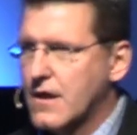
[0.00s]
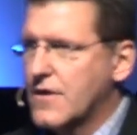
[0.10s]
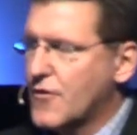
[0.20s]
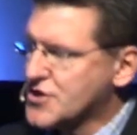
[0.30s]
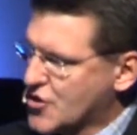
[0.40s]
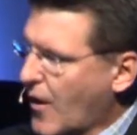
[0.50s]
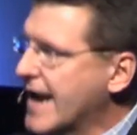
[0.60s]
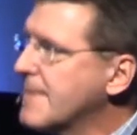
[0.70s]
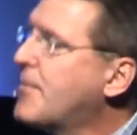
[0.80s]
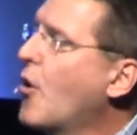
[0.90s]
There's great
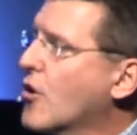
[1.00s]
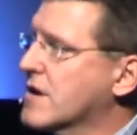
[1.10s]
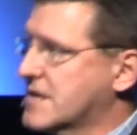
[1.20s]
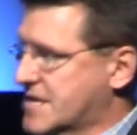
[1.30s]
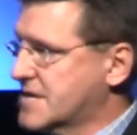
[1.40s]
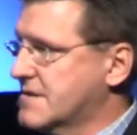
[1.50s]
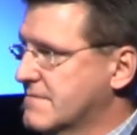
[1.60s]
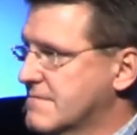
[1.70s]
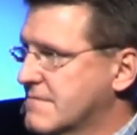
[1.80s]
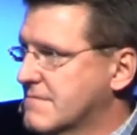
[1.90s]
importance,
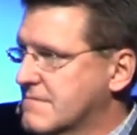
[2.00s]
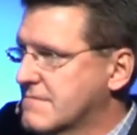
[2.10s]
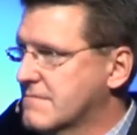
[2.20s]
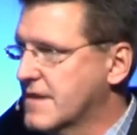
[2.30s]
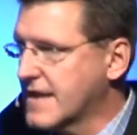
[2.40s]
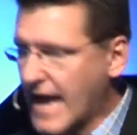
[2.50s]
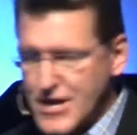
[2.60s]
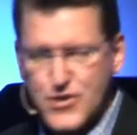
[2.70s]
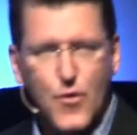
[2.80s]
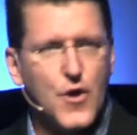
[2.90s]
in
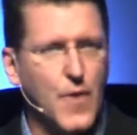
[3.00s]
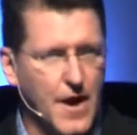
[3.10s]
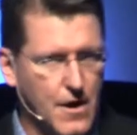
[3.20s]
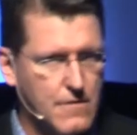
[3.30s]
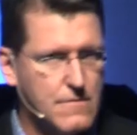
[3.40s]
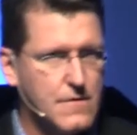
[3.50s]
case you weren't aware,